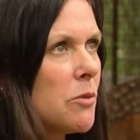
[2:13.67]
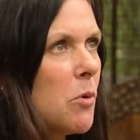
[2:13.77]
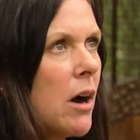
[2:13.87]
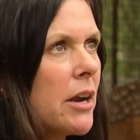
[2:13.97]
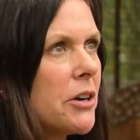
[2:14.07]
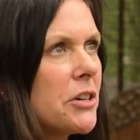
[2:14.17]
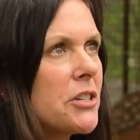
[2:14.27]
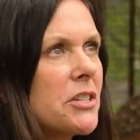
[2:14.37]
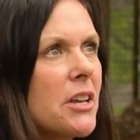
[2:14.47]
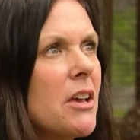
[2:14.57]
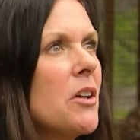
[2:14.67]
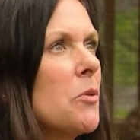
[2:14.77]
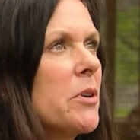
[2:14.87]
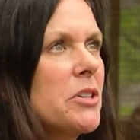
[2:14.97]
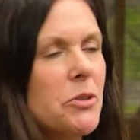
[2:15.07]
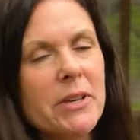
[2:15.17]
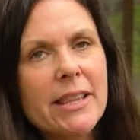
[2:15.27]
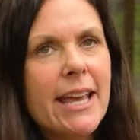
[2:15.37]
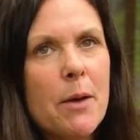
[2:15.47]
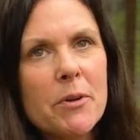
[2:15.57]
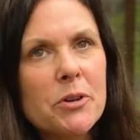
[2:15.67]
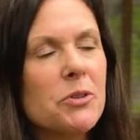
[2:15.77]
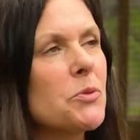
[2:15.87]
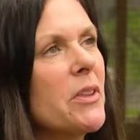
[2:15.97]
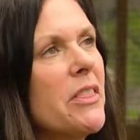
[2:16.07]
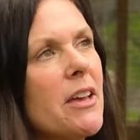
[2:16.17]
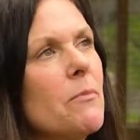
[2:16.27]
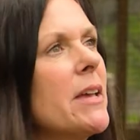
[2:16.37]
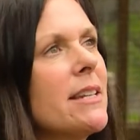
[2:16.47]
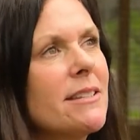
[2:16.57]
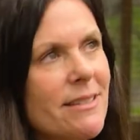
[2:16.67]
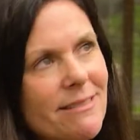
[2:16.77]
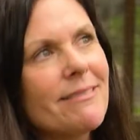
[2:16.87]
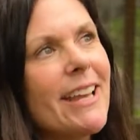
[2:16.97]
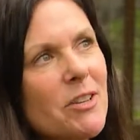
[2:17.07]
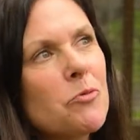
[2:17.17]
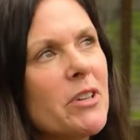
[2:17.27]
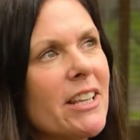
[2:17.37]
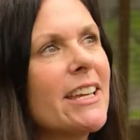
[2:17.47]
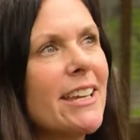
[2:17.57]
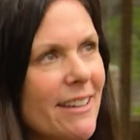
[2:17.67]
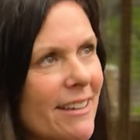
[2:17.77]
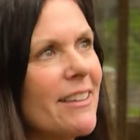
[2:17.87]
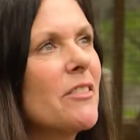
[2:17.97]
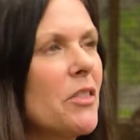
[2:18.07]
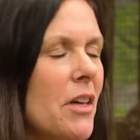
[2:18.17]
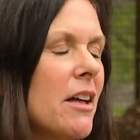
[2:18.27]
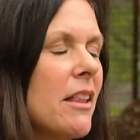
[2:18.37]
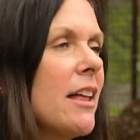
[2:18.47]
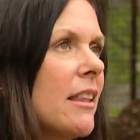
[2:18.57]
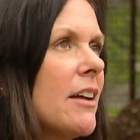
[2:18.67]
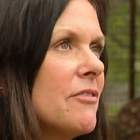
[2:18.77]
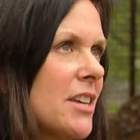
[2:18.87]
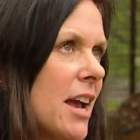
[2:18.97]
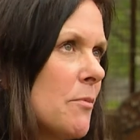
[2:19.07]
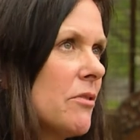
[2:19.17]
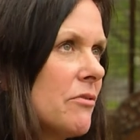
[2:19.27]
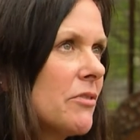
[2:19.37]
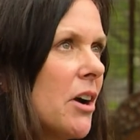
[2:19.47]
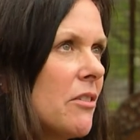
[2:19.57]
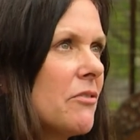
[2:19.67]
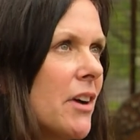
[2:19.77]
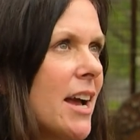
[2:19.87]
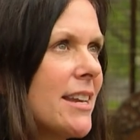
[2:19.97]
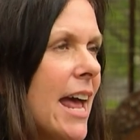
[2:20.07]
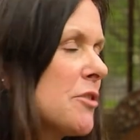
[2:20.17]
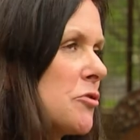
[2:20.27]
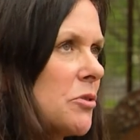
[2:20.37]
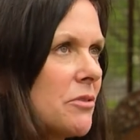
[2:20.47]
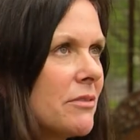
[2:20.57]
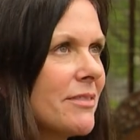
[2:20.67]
the waters, we're doing the chemicals with them. It's, it's really a, a lifetime of, of uh, natural